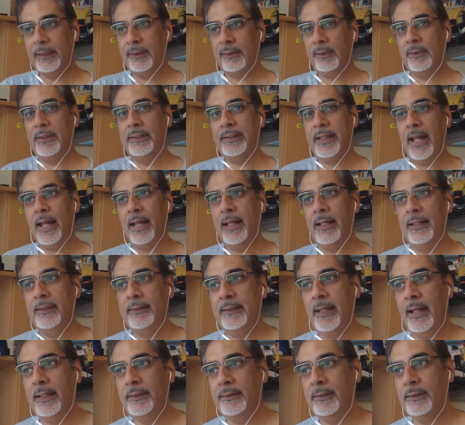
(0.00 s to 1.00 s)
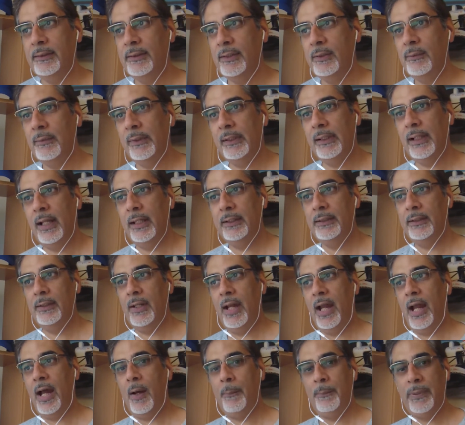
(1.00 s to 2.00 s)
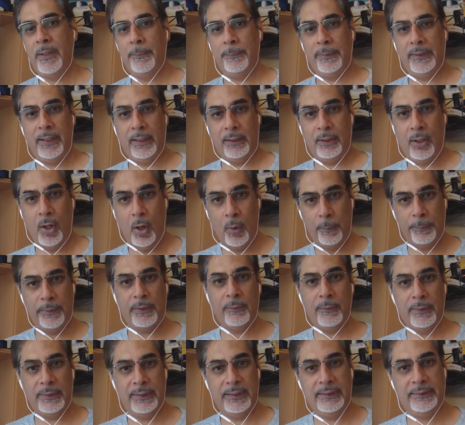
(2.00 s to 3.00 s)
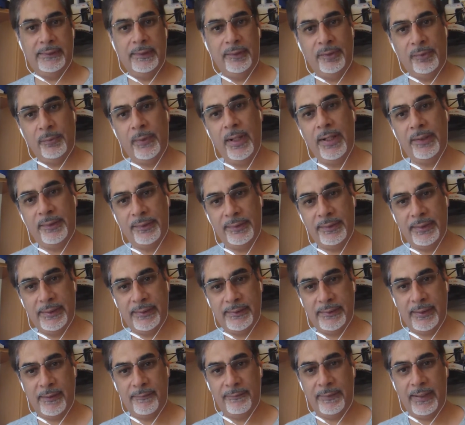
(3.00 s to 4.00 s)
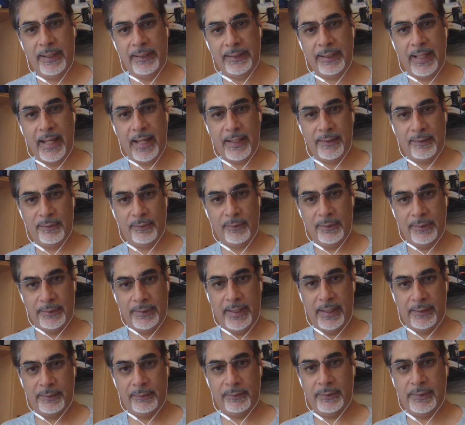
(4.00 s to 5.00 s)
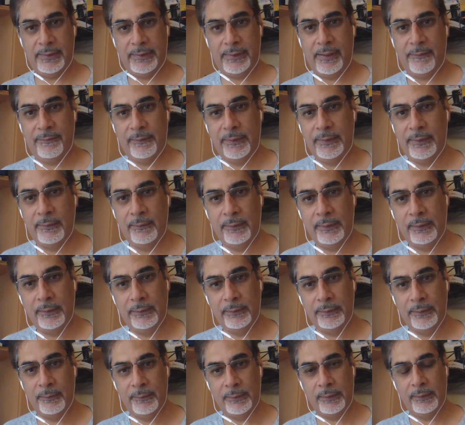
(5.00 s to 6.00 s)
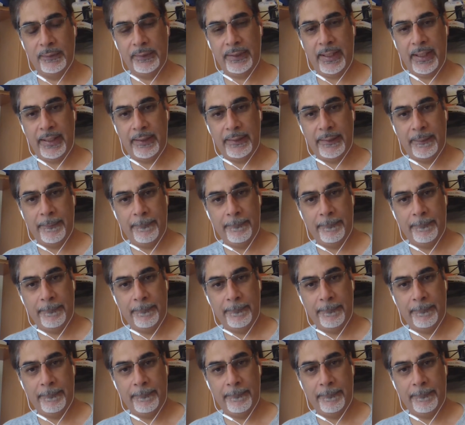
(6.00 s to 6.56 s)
So is that to do with, like, you know, how people are coping with this situation and stuff like that? Is that sort of stuff that you would look at?